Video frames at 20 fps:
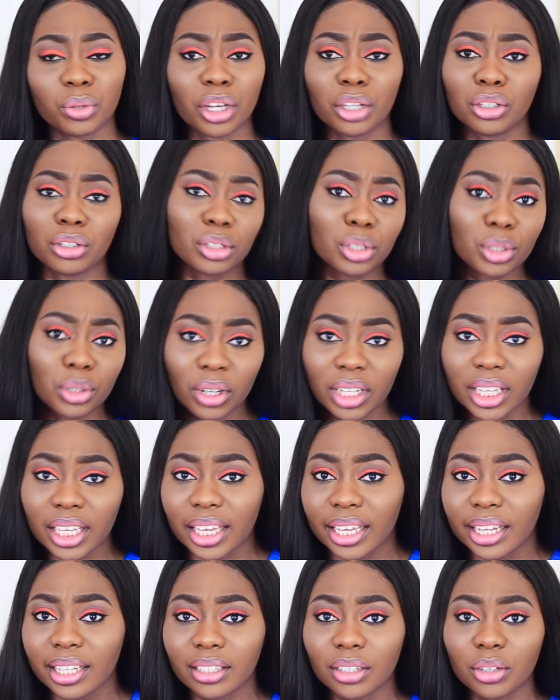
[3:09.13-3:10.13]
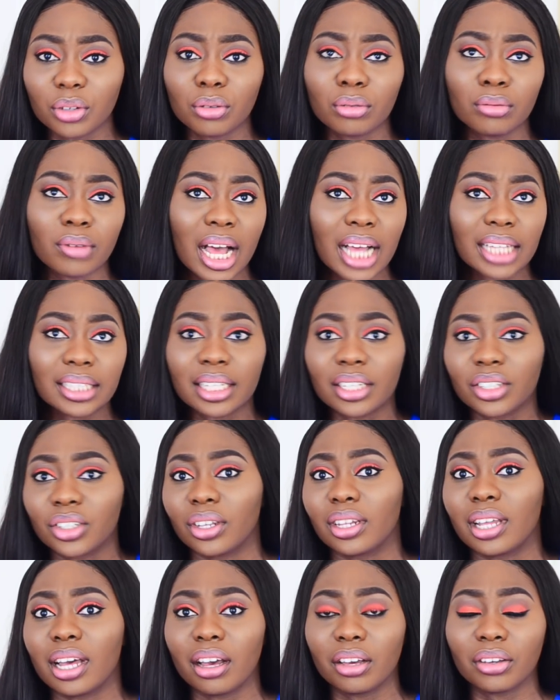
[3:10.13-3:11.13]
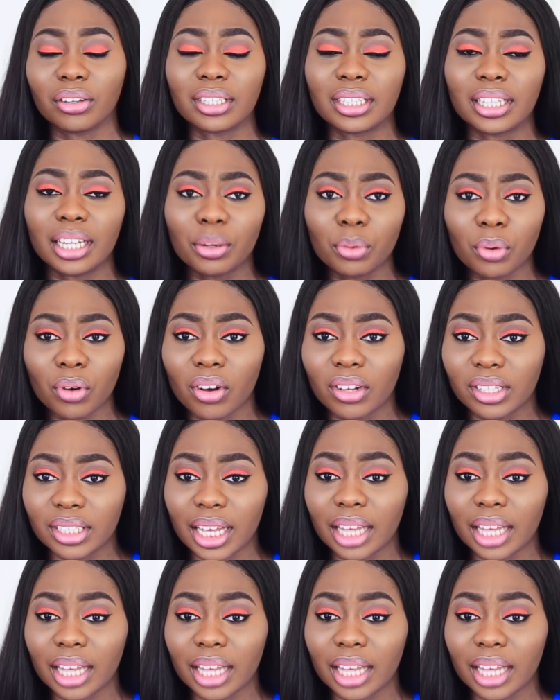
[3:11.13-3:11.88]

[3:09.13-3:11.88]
We were just talking, asking each other how your day was.